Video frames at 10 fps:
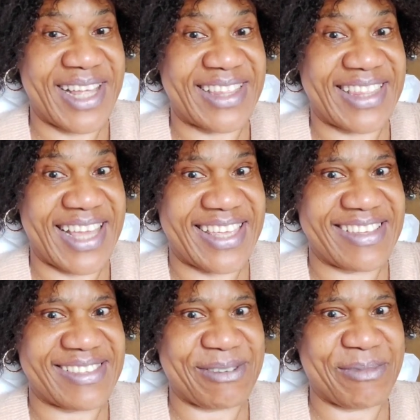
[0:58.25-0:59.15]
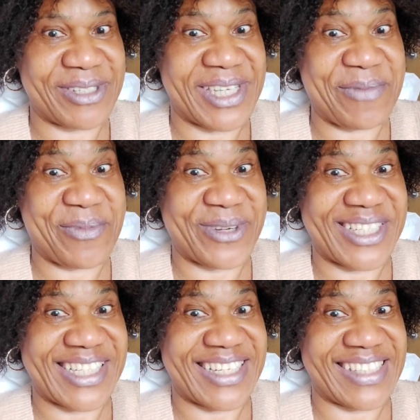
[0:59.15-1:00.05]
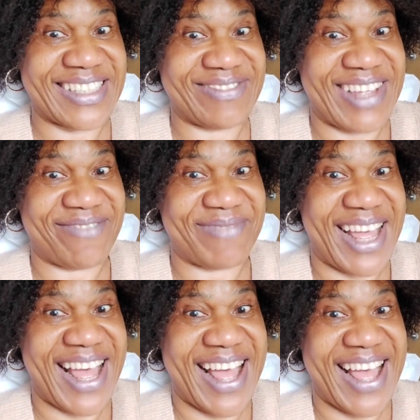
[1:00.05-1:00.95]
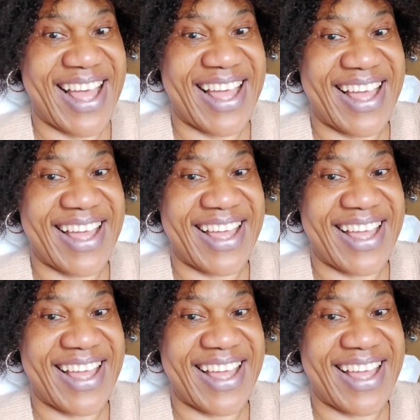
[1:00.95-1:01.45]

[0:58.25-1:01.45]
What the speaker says: And thank you so much. Keep watching. And bye.